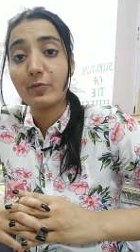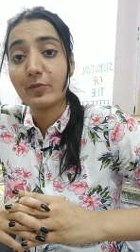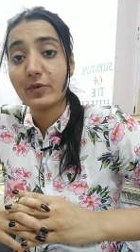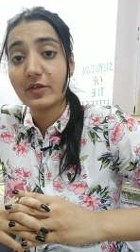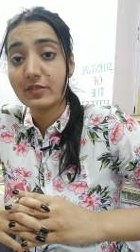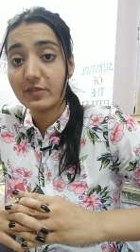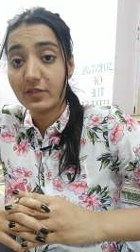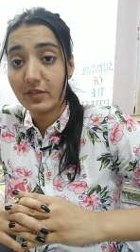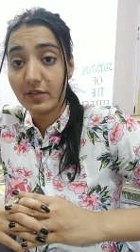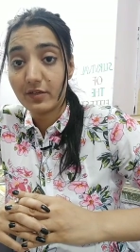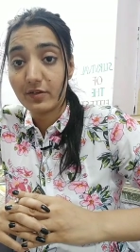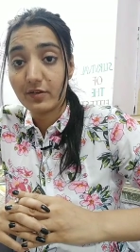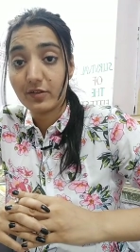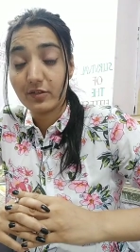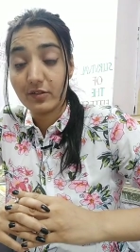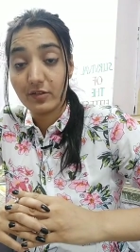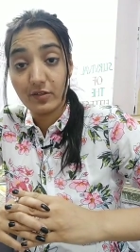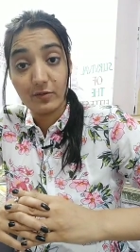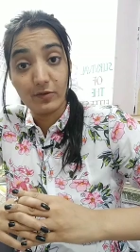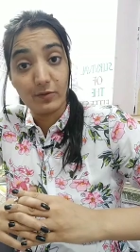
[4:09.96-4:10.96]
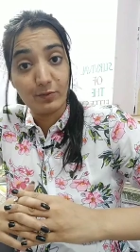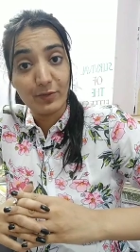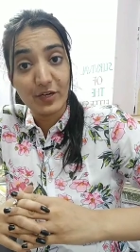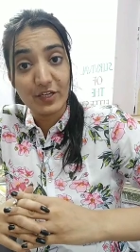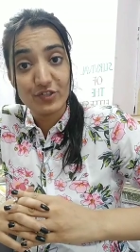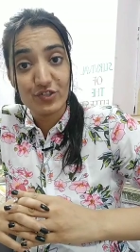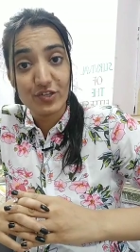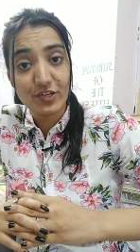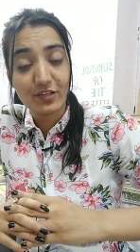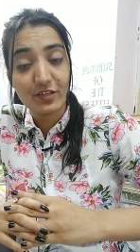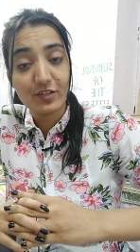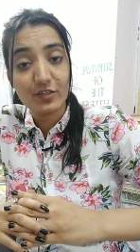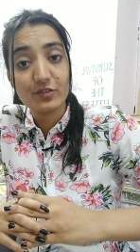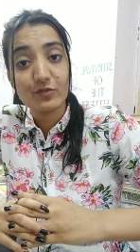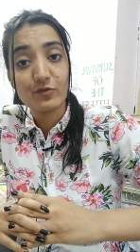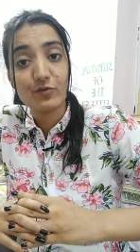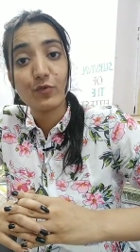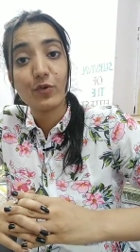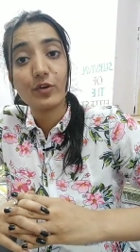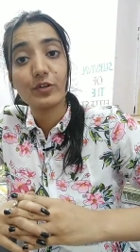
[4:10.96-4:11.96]
and subscribe my
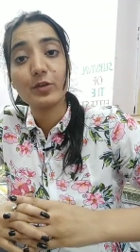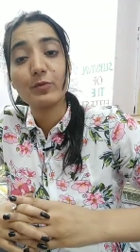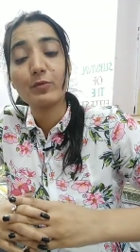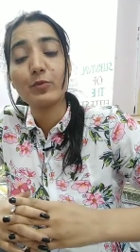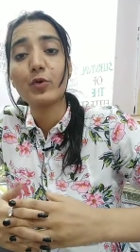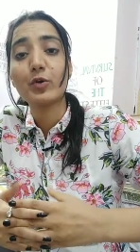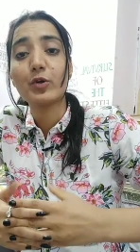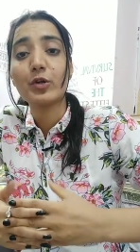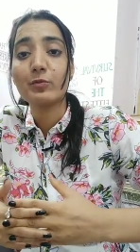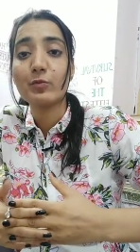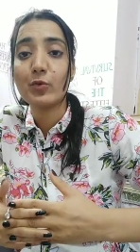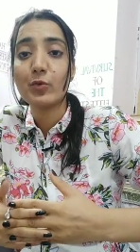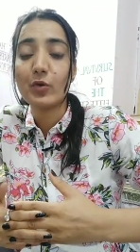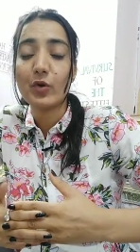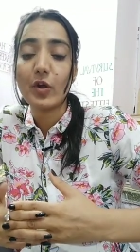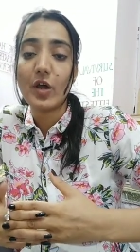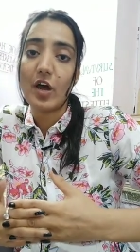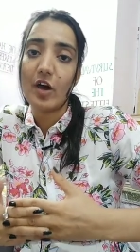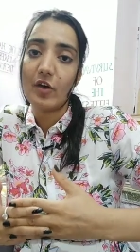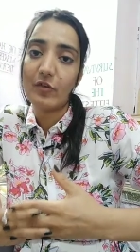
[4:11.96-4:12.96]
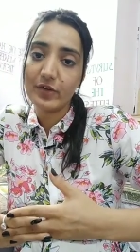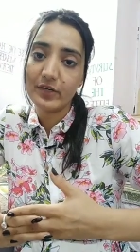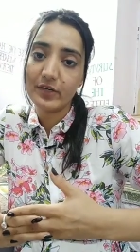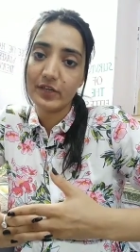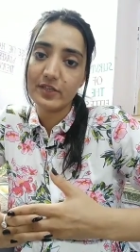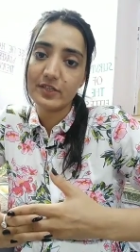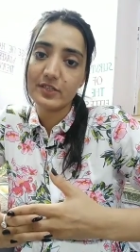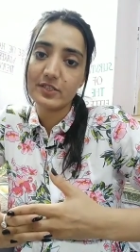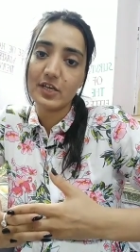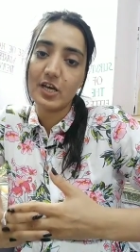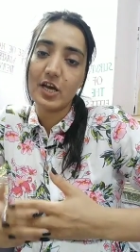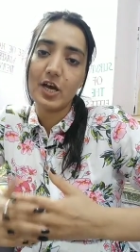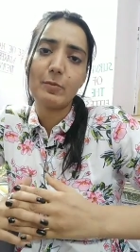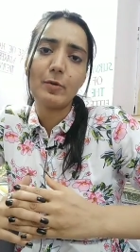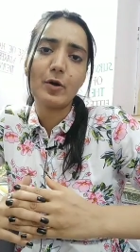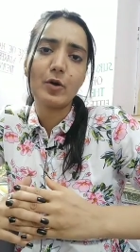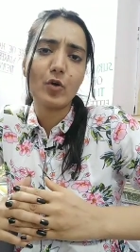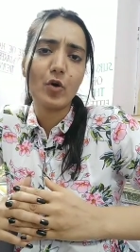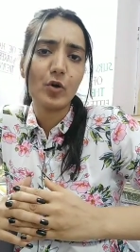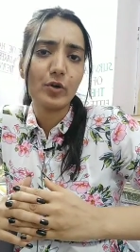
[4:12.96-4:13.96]
channel for the more and more
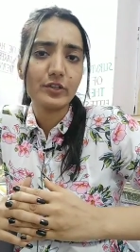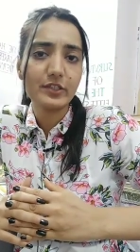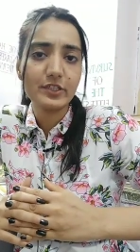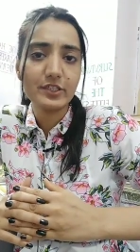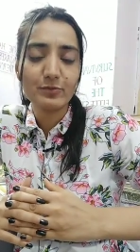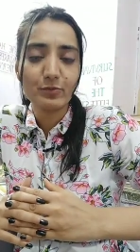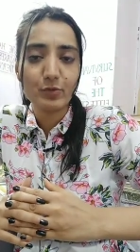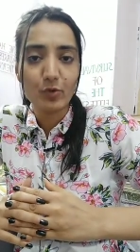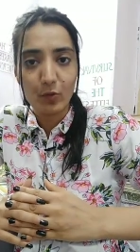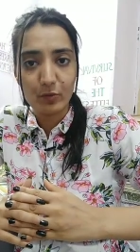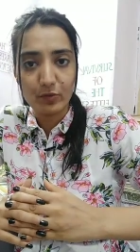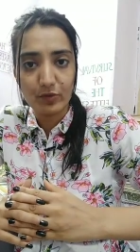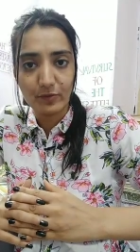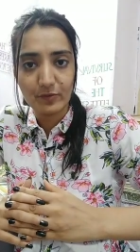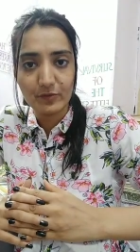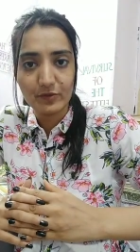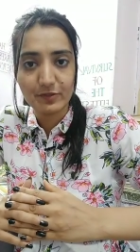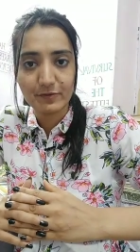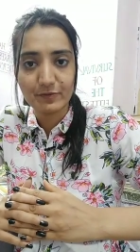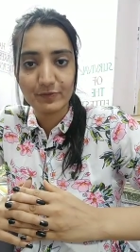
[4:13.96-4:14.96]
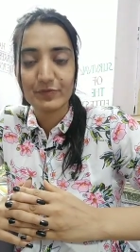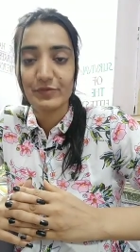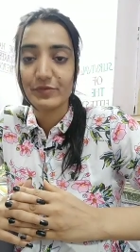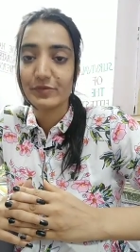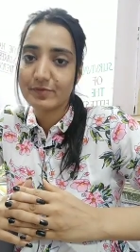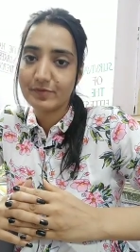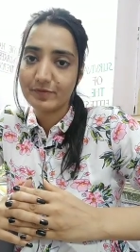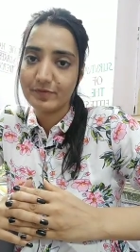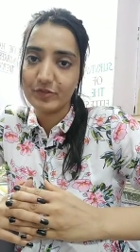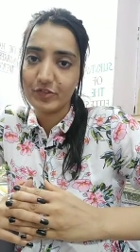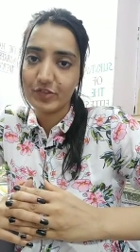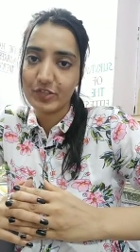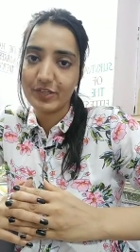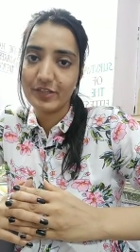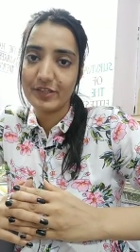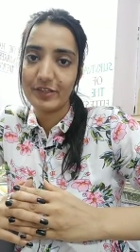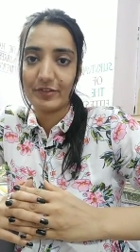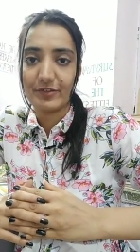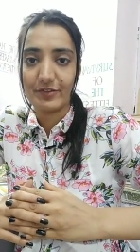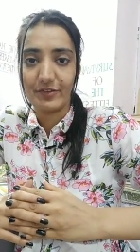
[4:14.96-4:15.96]
awareness about all these problems.
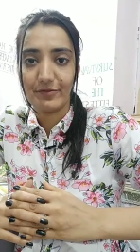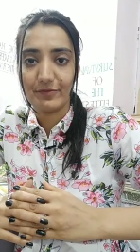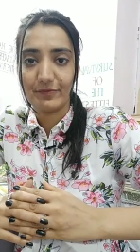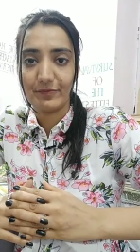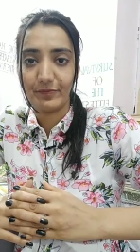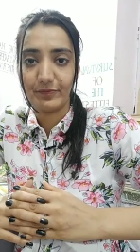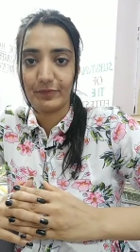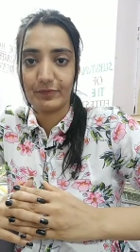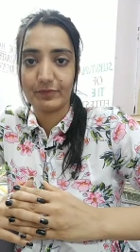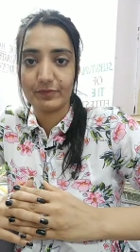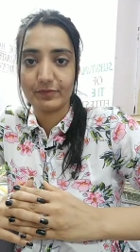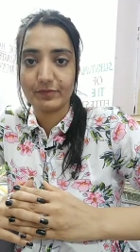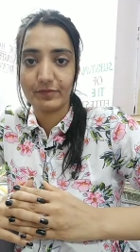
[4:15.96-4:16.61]
Jai Hind.